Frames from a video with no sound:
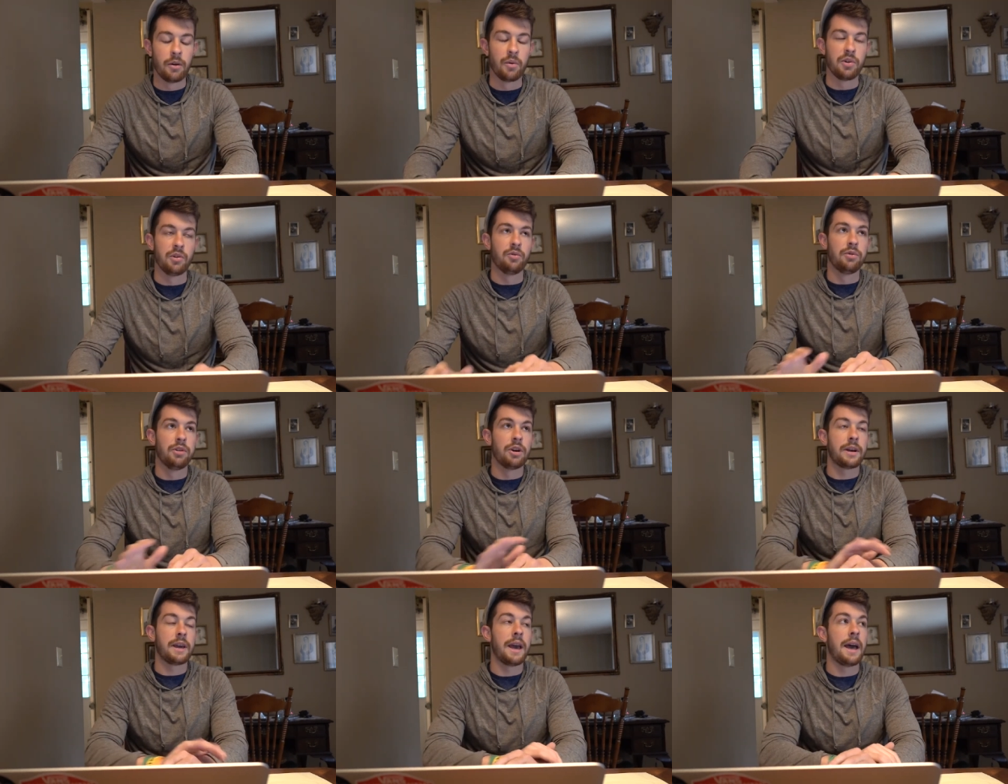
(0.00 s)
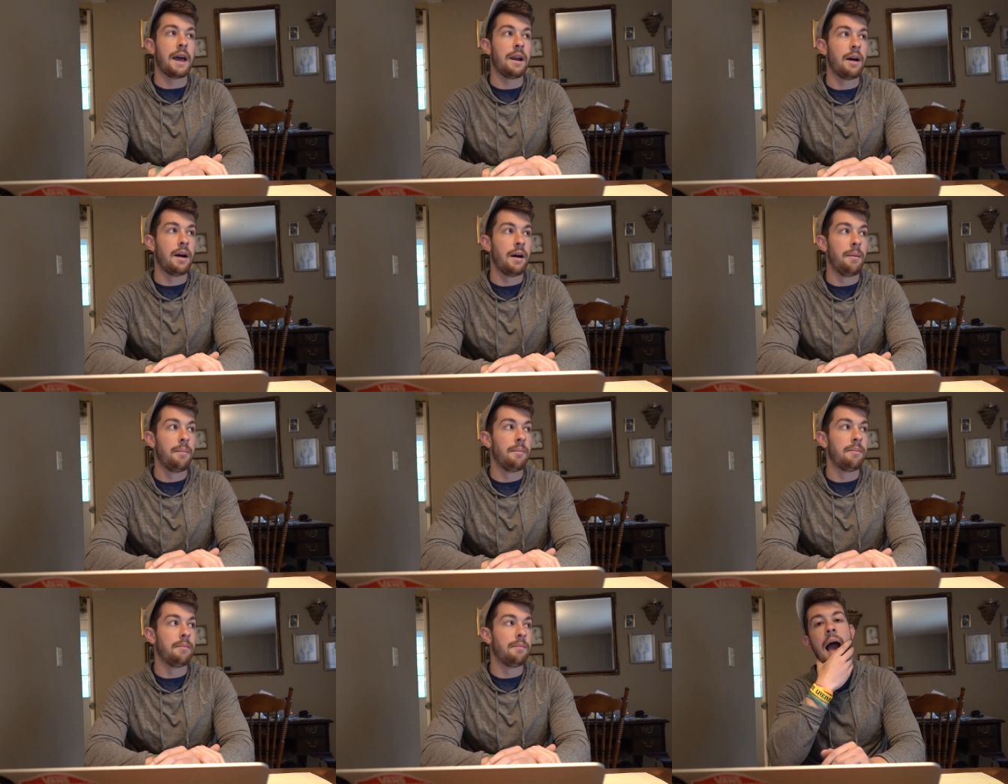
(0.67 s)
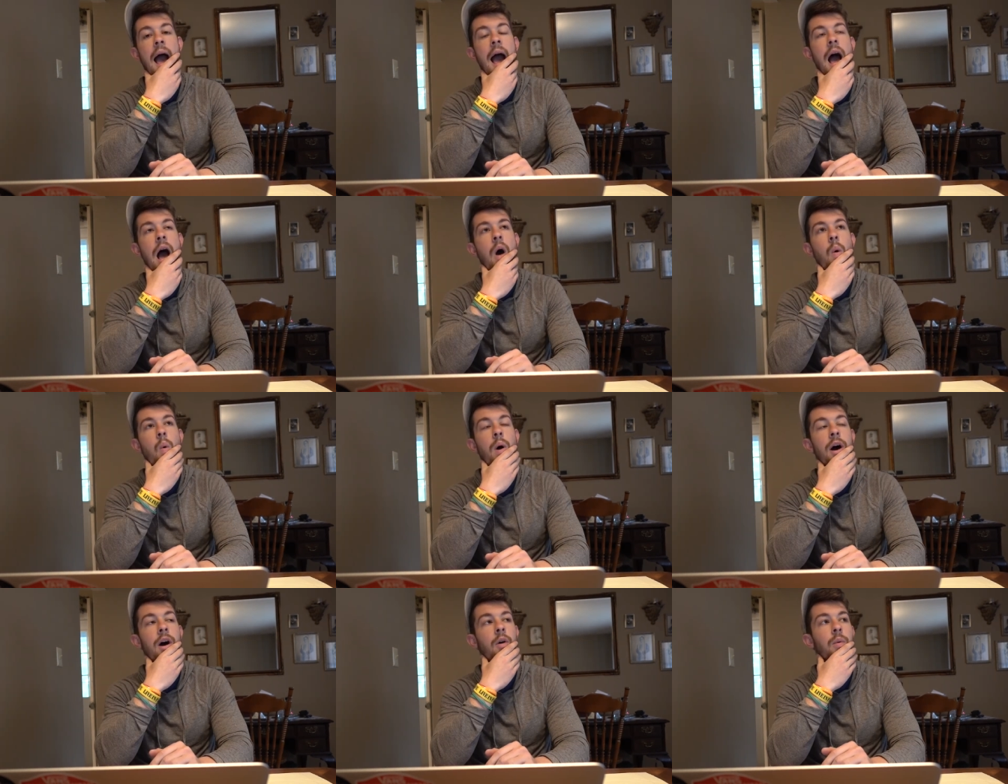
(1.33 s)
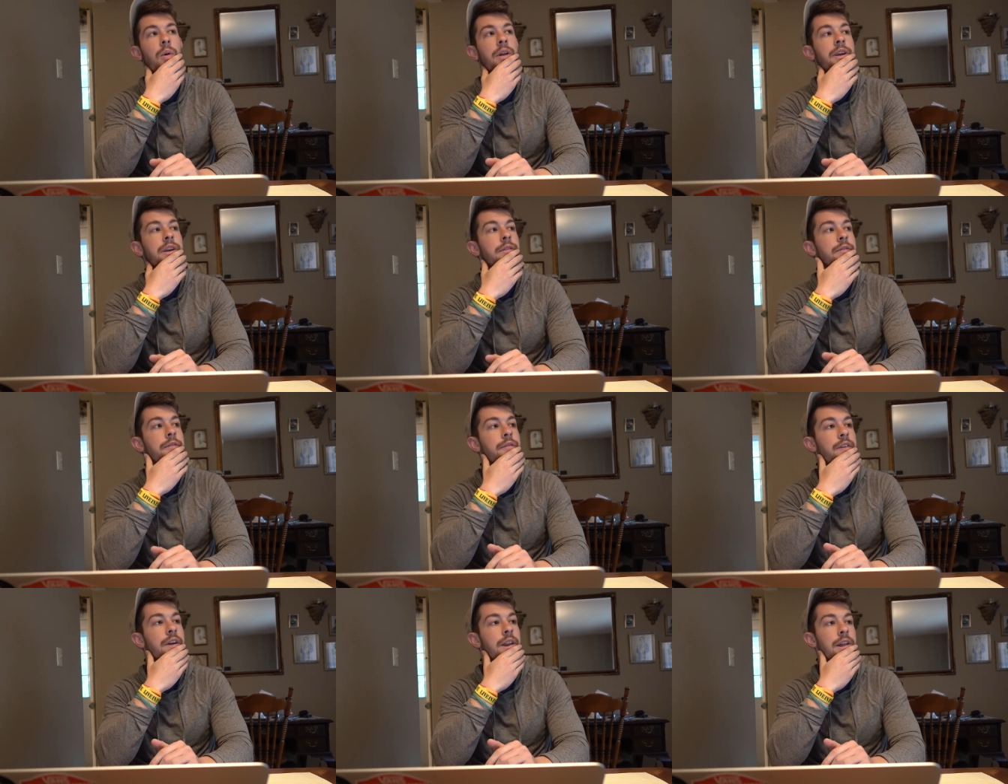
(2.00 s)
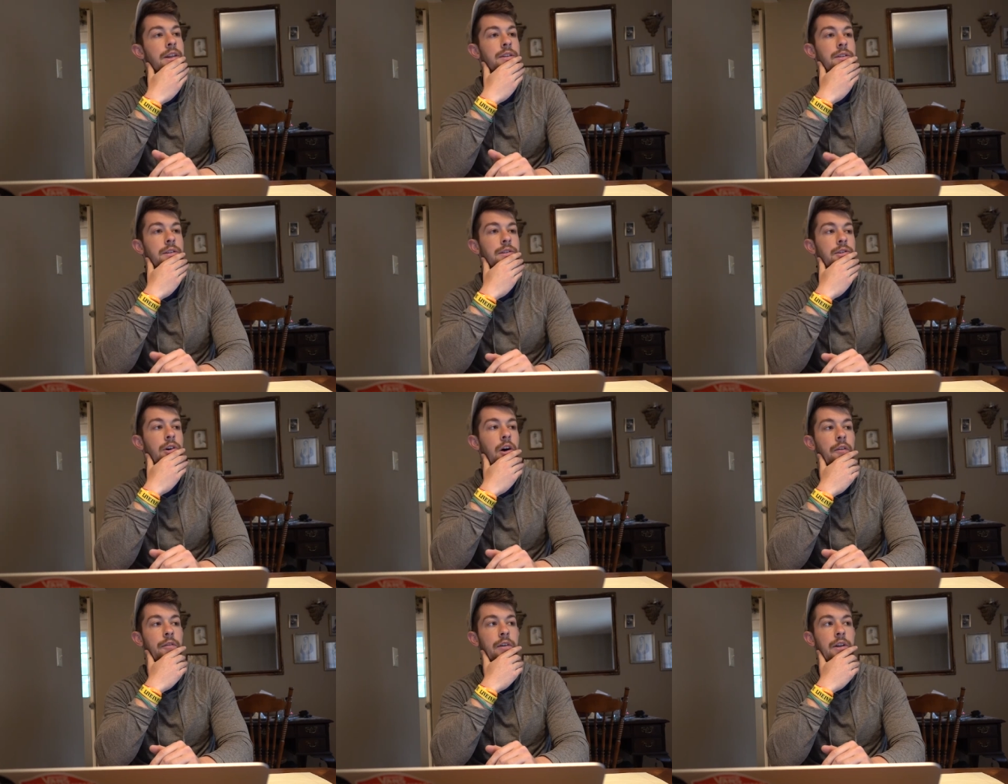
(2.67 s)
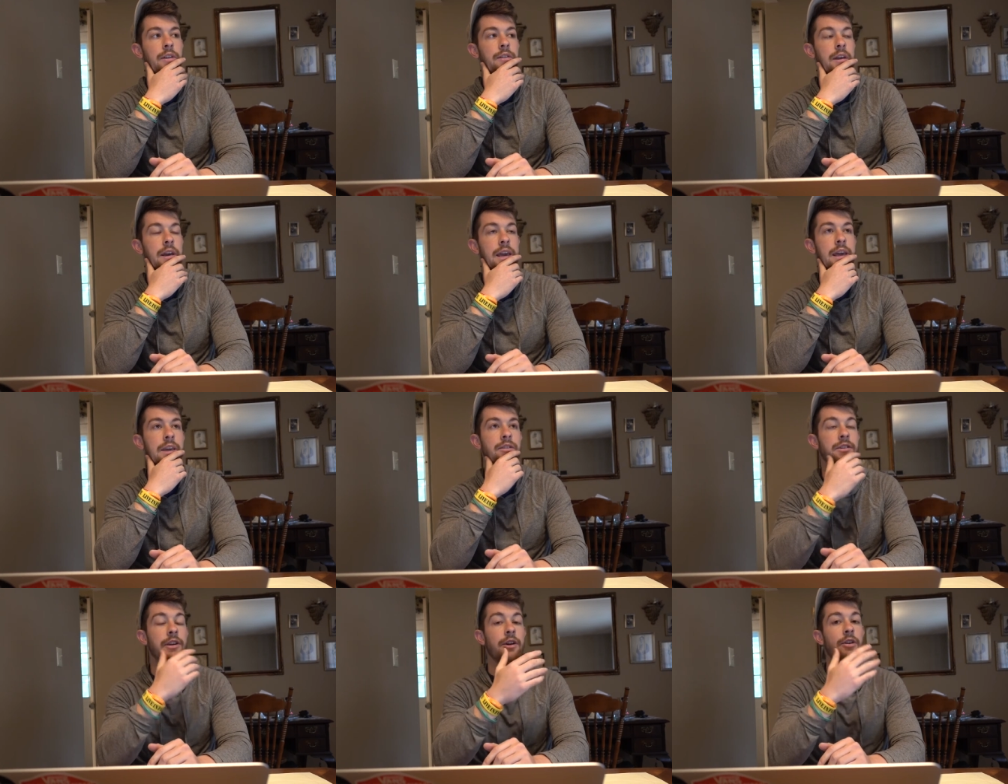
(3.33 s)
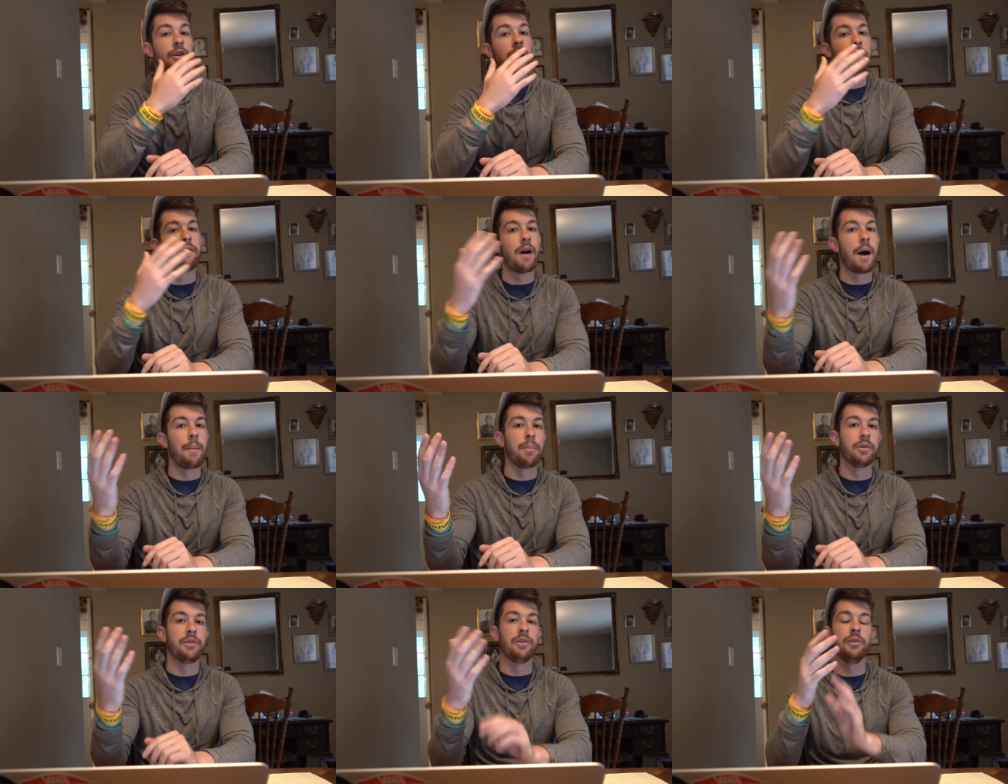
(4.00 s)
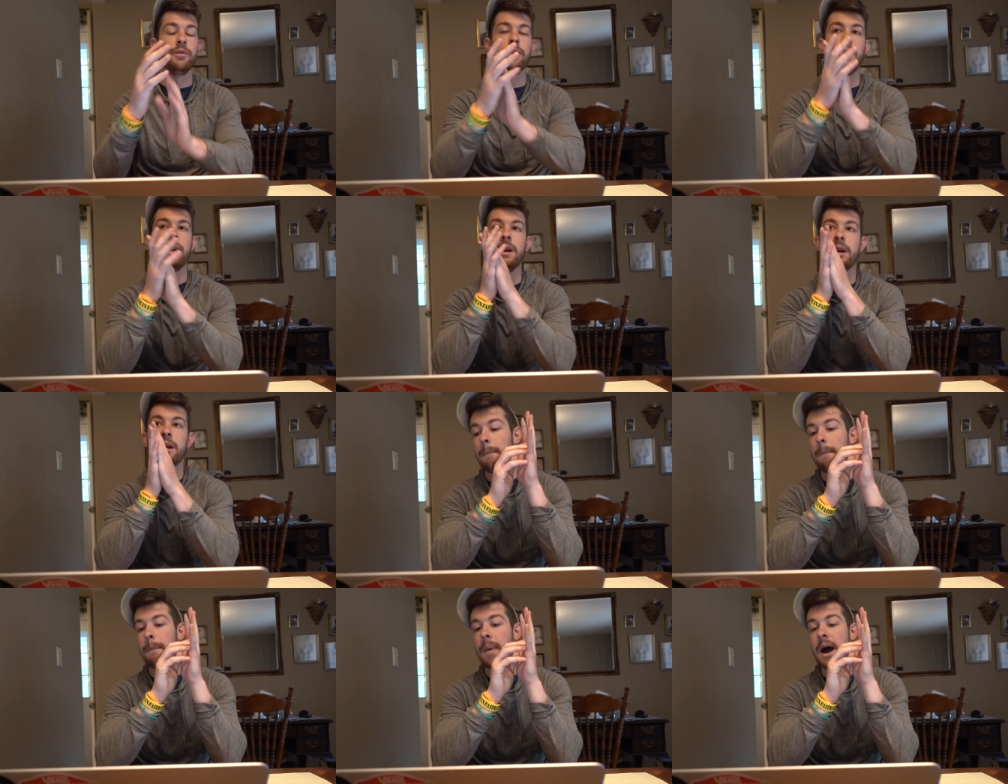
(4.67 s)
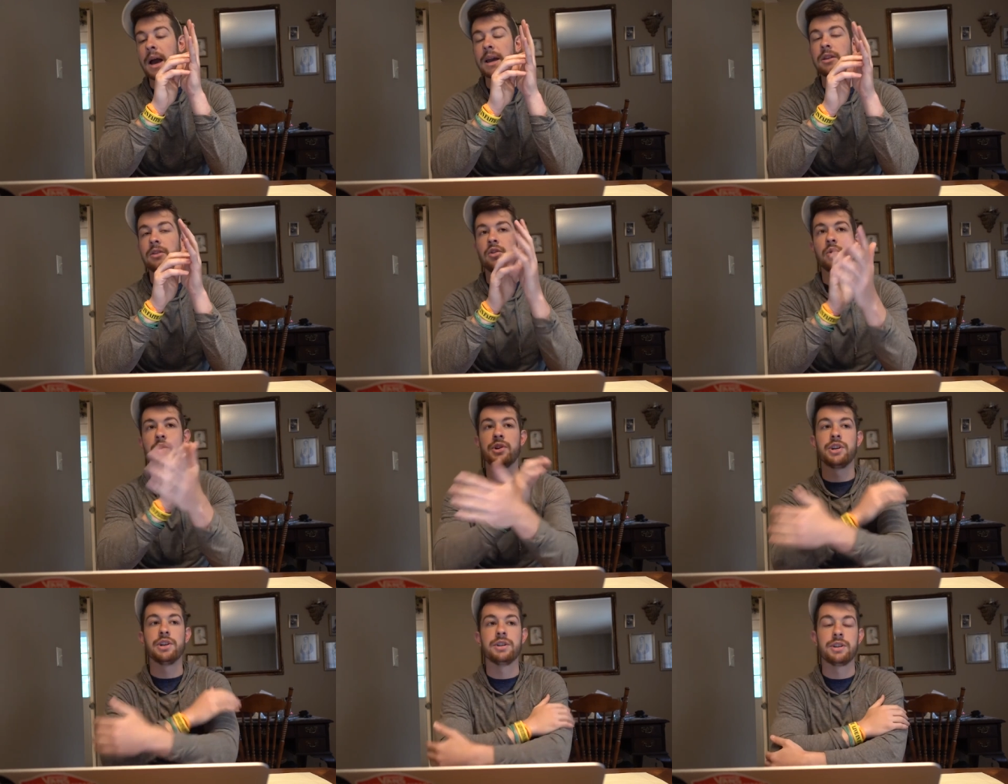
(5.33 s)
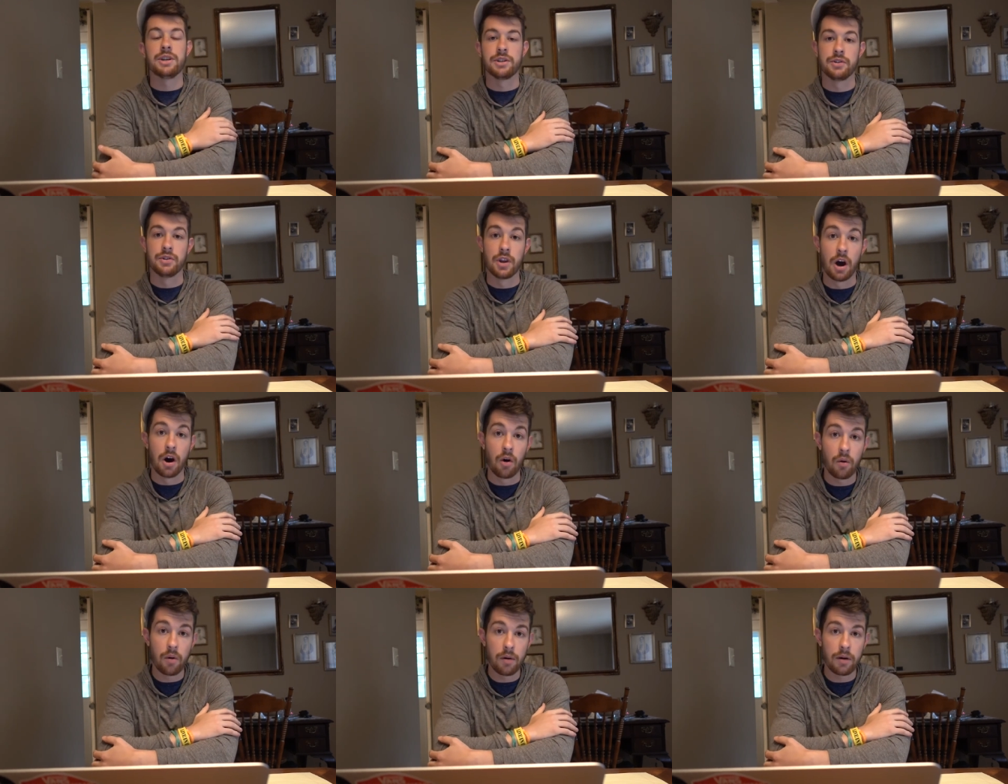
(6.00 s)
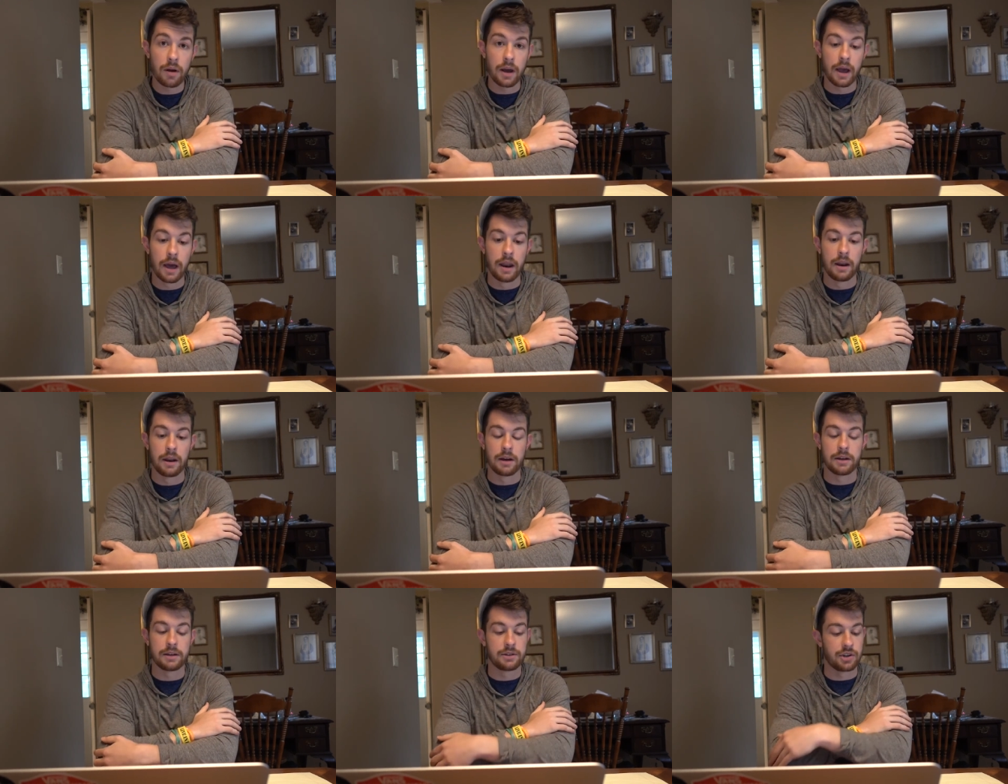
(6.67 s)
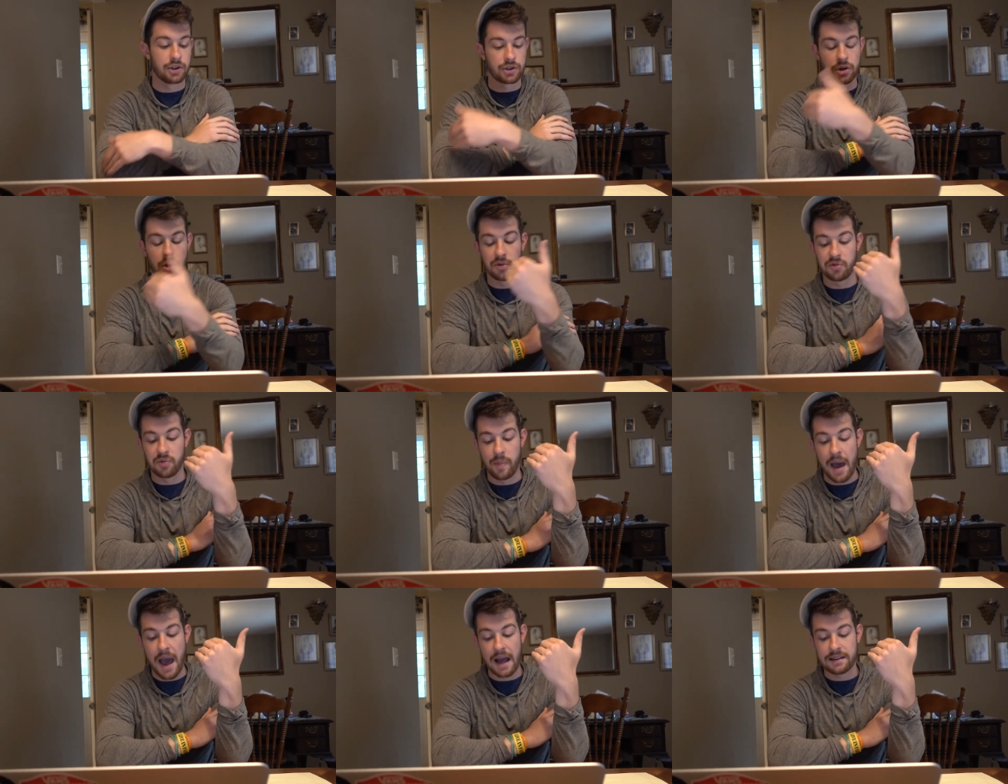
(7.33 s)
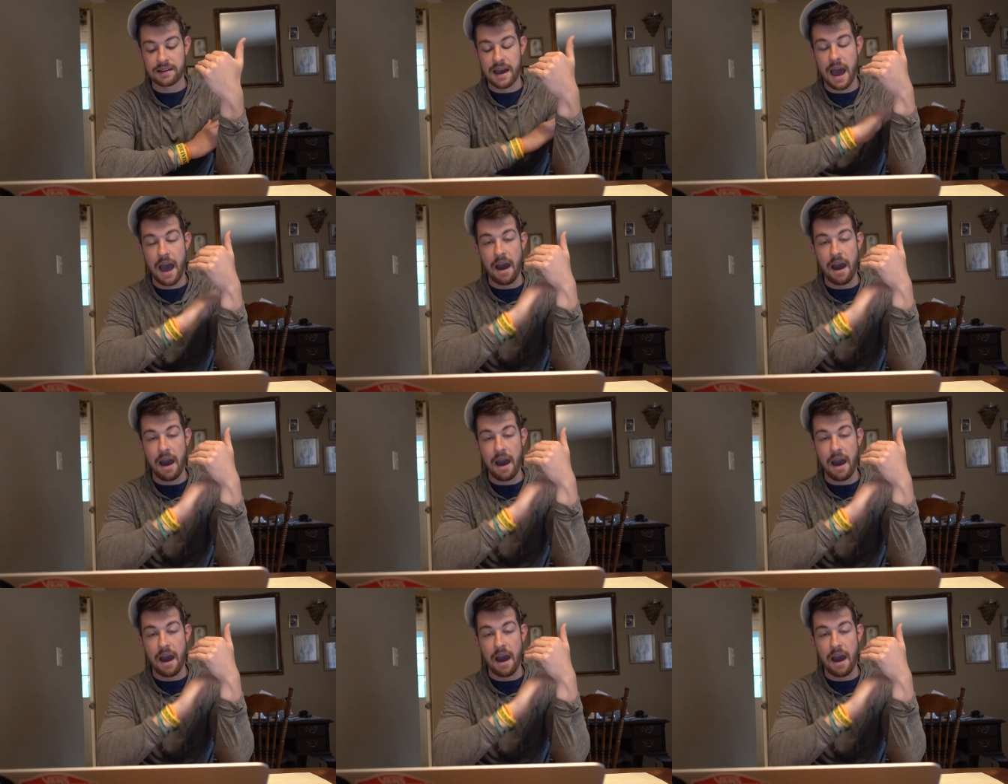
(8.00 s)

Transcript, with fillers: and when you look at um, how well will he fit into this offense, like, is there enough opportunity? My intuition says no. And it just goes back to